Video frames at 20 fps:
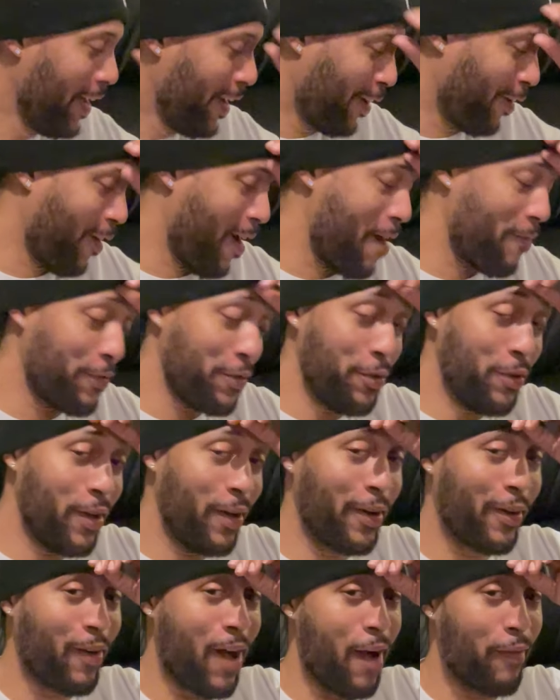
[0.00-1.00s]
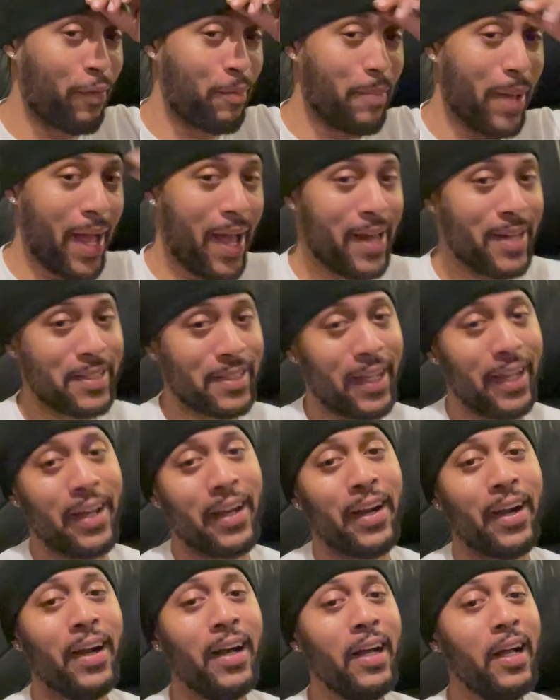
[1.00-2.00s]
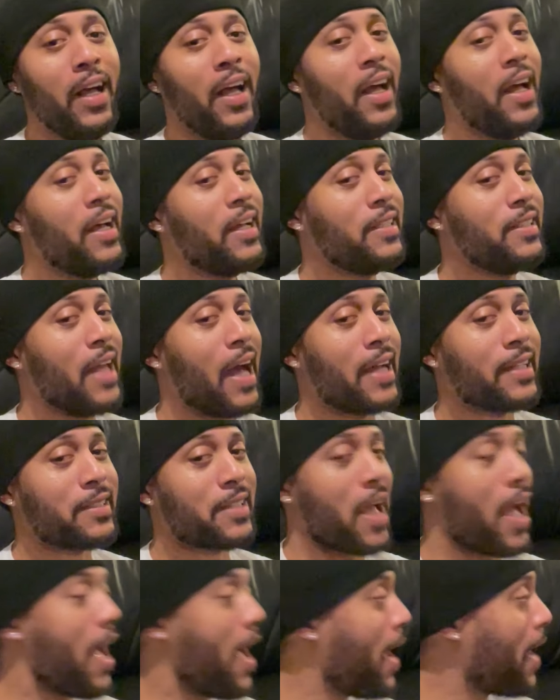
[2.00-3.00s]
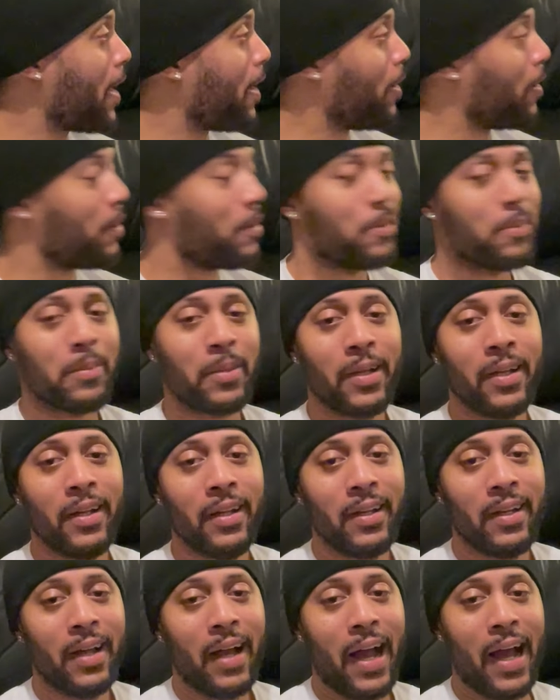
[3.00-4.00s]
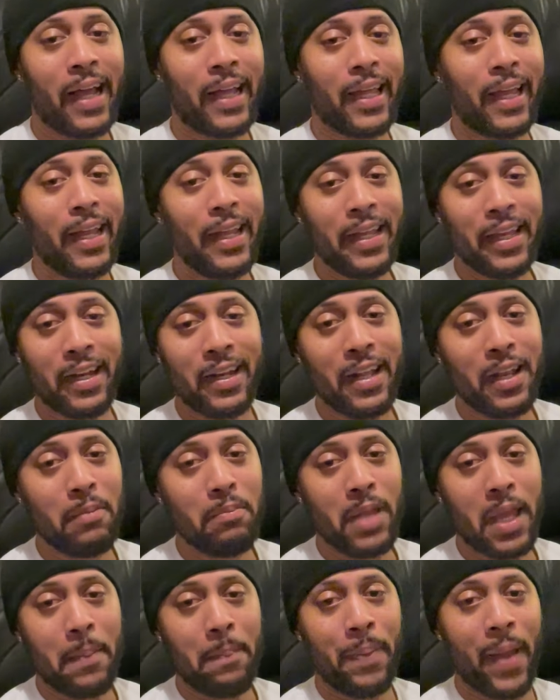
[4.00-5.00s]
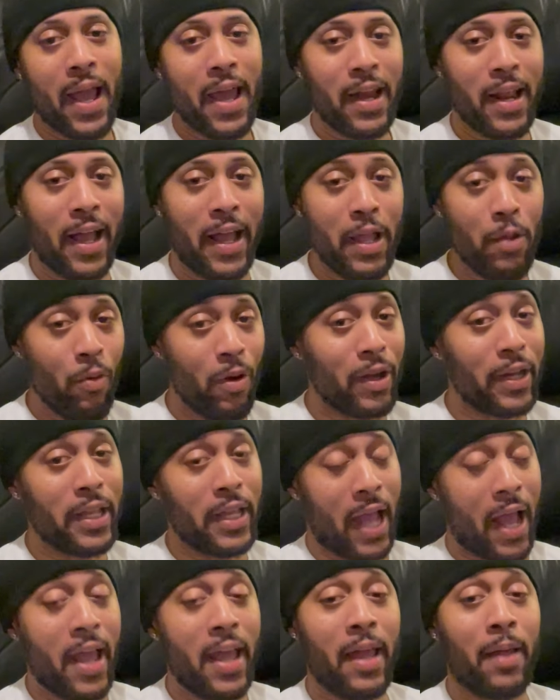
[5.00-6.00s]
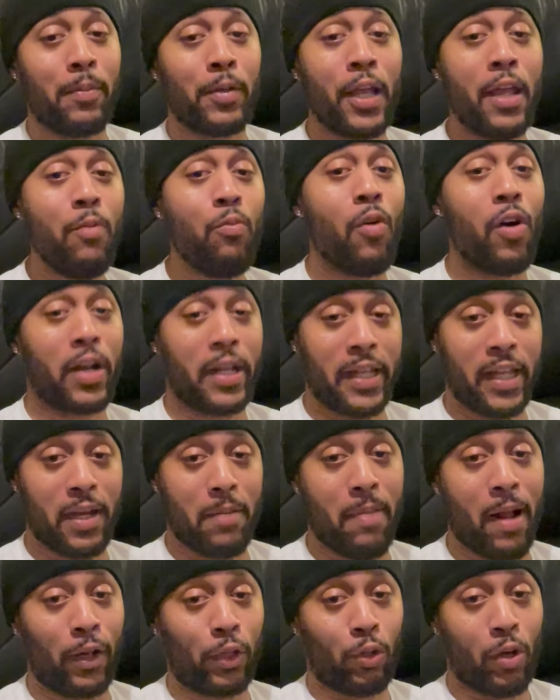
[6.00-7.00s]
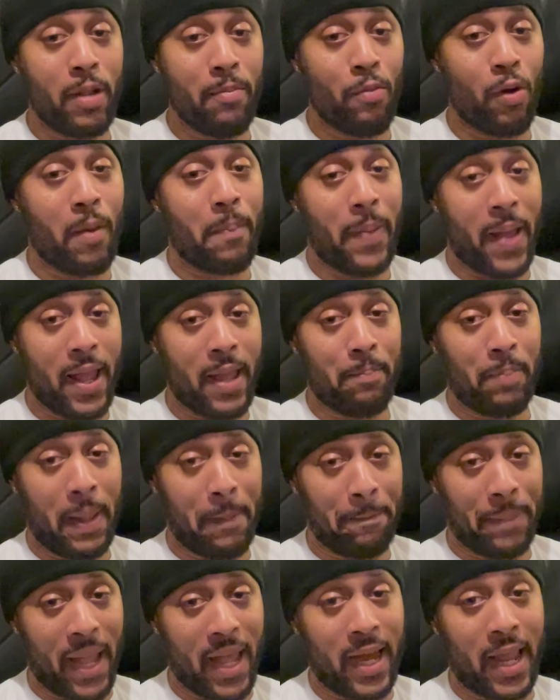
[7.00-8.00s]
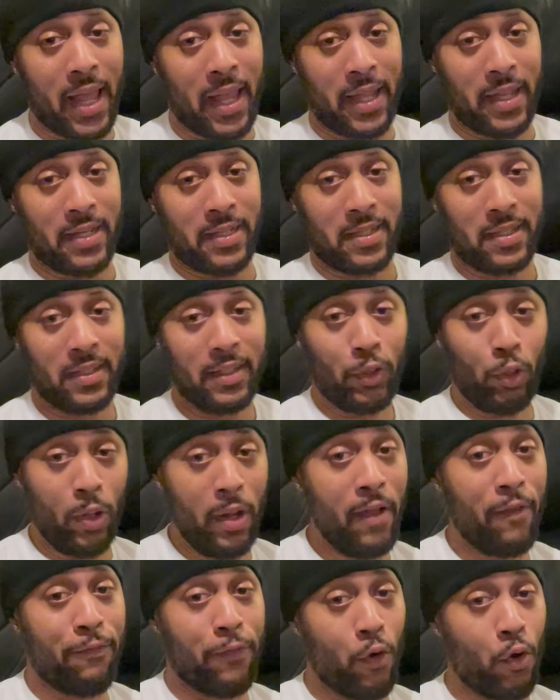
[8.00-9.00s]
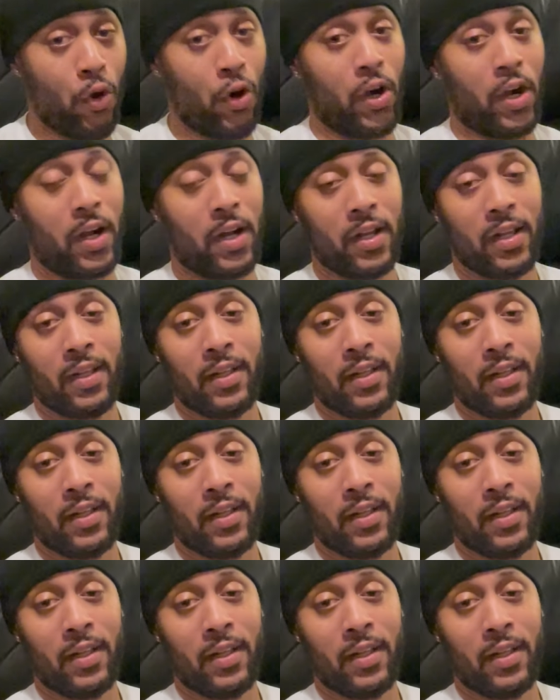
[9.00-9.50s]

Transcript: Crawford, you know Crawford bad as hell. He's like, damn, I can't get another big payday. He wanted he want to get about three more pay, big paydays, three or four,